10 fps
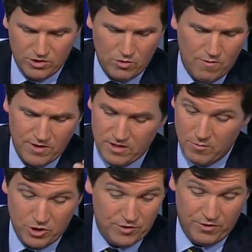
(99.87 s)
So over the
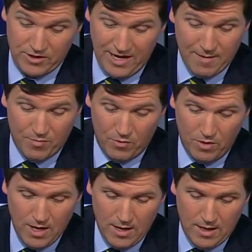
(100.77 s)
summer, just for
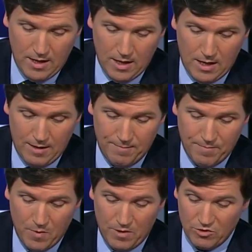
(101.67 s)
example,
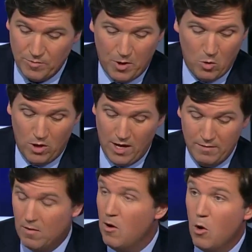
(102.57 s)
there was a poll on